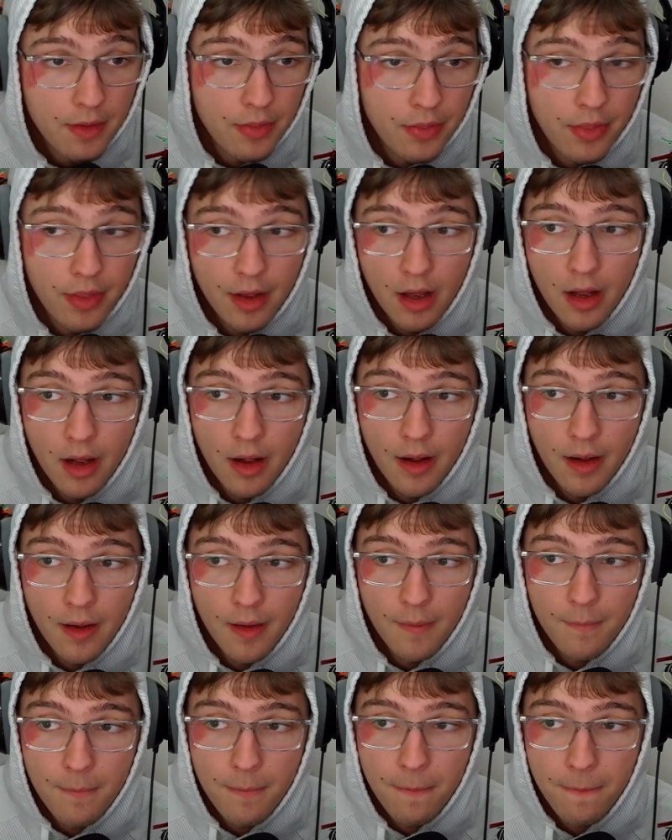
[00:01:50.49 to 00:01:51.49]
the
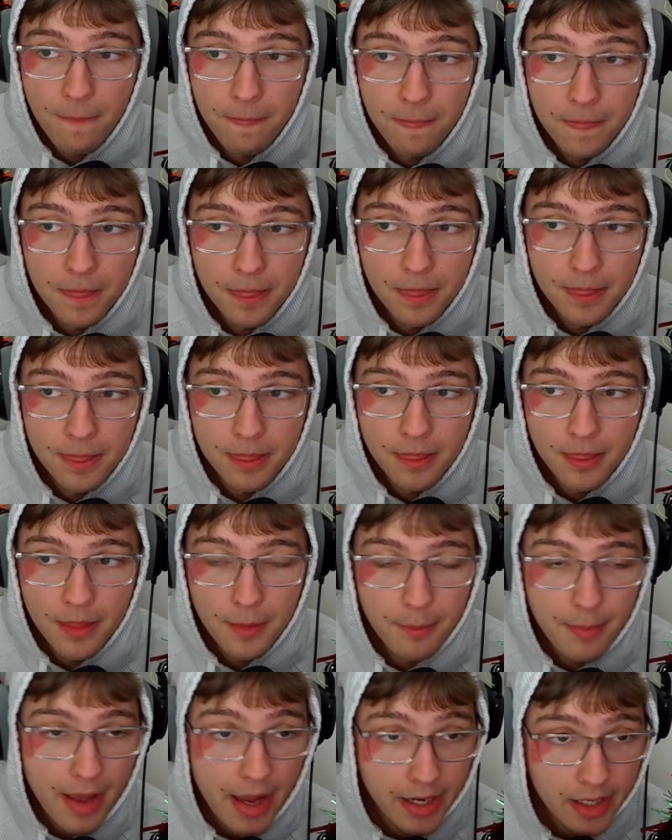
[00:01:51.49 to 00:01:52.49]

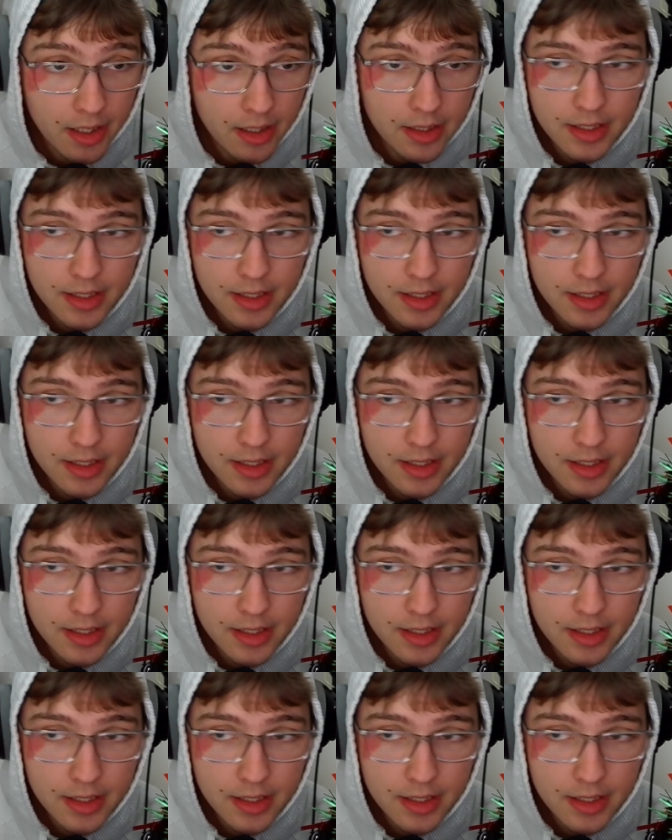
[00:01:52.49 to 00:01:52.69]
P.E.K.K.A.